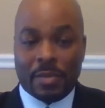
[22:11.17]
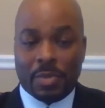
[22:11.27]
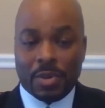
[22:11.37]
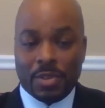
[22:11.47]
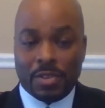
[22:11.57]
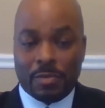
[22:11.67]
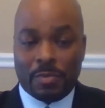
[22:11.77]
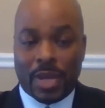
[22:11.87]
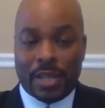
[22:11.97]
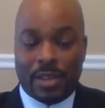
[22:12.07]
and
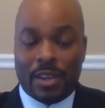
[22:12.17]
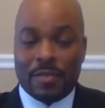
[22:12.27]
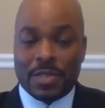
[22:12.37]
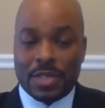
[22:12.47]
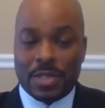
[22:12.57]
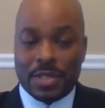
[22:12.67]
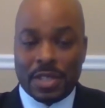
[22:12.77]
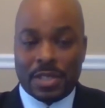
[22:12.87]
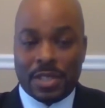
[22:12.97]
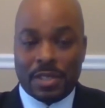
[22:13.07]
approved by the Office of the
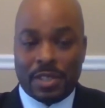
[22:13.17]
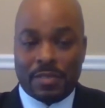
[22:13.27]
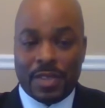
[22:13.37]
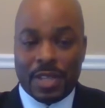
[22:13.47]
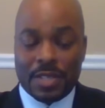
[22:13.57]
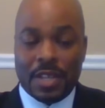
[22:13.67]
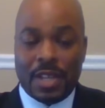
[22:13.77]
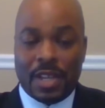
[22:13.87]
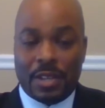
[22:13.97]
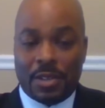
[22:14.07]
Secretary of
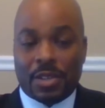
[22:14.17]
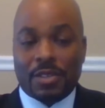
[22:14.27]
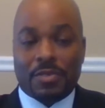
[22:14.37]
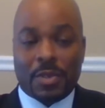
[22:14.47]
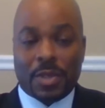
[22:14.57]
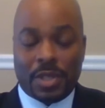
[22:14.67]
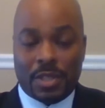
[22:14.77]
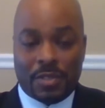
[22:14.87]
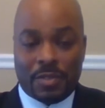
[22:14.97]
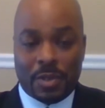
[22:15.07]
Defense in order for
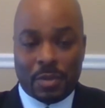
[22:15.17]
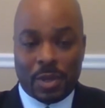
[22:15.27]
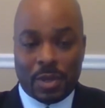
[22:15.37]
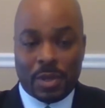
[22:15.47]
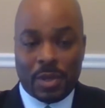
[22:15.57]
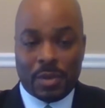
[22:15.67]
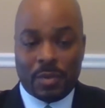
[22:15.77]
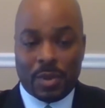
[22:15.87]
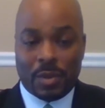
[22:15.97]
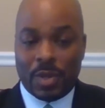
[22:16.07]
it to go forward.
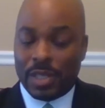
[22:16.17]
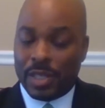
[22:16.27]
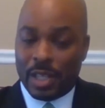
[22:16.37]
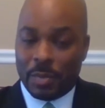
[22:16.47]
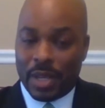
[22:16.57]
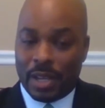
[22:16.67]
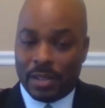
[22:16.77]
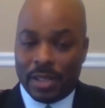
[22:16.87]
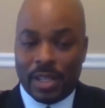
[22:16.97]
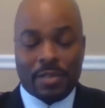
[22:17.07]
We're willing to help
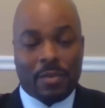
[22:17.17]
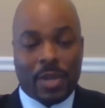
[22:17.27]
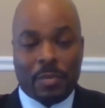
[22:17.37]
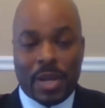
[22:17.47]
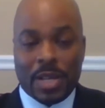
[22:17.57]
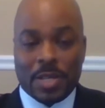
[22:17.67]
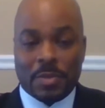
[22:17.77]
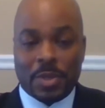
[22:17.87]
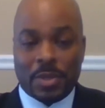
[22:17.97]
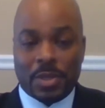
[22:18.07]
you out in every way
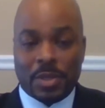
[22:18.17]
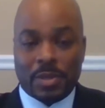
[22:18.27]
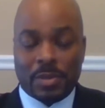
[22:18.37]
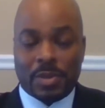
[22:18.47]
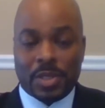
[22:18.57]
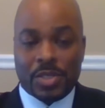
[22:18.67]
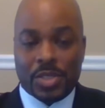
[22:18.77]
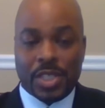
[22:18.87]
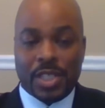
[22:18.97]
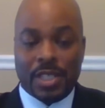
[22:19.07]
possible to
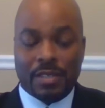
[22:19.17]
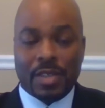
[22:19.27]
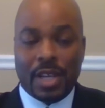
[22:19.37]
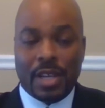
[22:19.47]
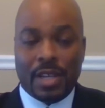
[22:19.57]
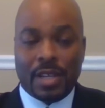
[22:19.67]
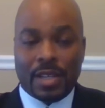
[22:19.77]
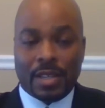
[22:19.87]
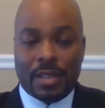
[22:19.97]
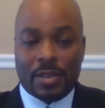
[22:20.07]
achieve
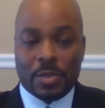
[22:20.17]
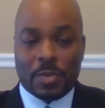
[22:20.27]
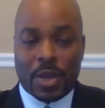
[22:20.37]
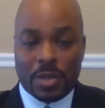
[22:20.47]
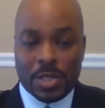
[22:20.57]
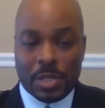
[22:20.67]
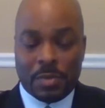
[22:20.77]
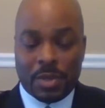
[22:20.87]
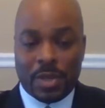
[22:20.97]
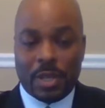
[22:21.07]
those
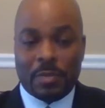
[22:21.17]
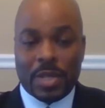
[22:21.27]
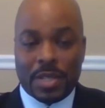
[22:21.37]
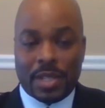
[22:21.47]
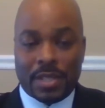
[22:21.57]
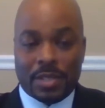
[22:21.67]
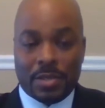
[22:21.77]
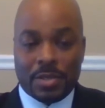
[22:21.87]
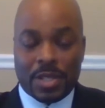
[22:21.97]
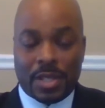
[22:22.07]
partnership agreements and
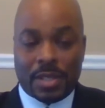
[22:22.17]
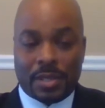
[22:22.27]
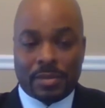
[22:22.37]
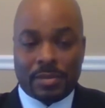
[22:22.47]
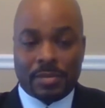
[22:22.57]
get those